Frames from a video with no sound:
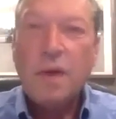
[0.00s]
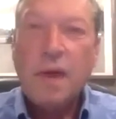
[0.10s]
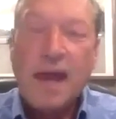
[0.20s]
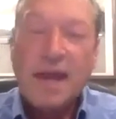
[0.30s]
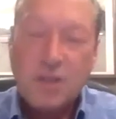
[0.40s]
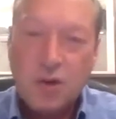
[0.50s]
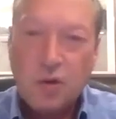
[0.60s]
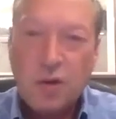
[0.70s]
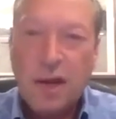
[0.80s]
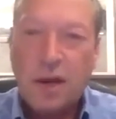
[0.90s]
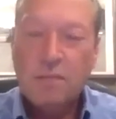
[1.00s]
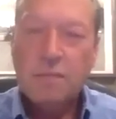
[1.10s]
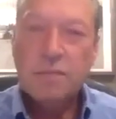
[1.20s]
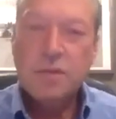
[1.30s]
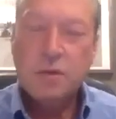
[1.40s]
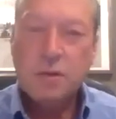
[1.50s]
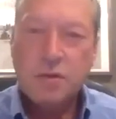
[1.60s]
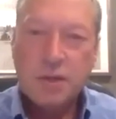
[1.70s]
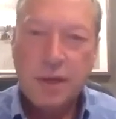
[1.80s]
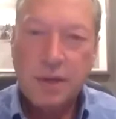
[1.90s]
As it turned out, 2
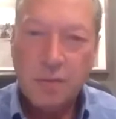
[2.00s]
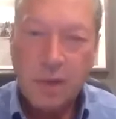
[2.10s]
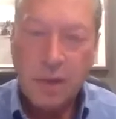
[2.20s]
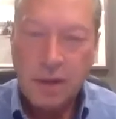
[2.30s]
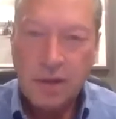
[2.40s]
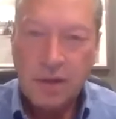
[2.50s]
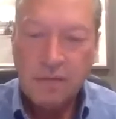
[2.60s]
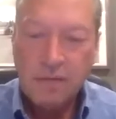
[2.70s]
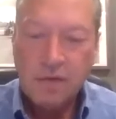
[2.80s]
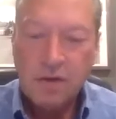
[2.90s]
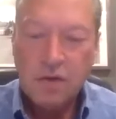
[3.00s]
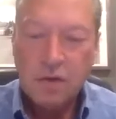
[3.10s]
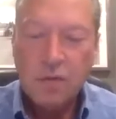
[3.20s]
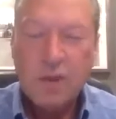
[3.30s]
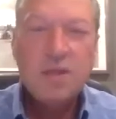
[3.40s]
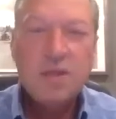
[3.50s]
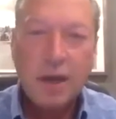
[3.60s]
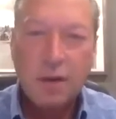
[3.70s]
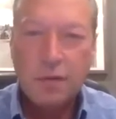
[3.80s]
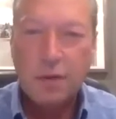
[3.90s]
years later, but in 1952, the
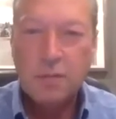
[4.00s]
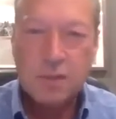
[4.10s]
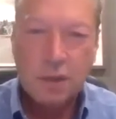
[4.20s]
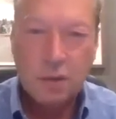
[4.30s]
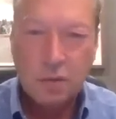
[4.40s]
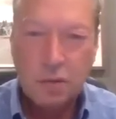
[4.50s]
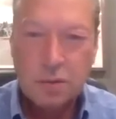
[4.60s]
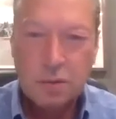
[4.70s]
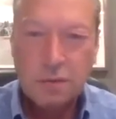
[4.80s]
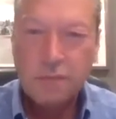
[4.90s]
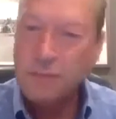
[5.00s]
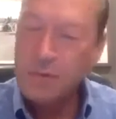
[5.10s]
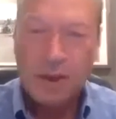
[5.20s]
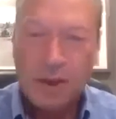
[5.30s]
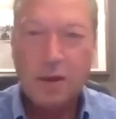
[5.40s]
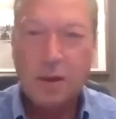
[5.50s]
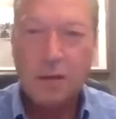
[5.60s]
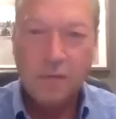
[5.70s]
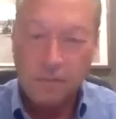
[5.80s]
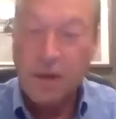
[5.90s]
entire thing was a hoax from the
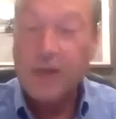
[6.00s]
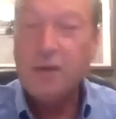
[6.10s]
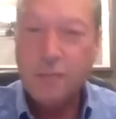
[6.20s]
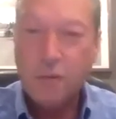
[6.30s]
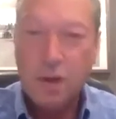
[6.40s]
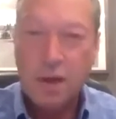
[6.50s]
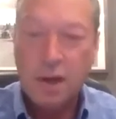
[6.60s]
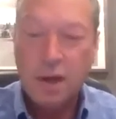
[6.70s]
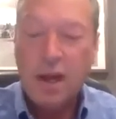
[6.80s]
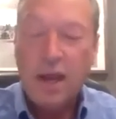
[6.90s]
get-go, from 1949.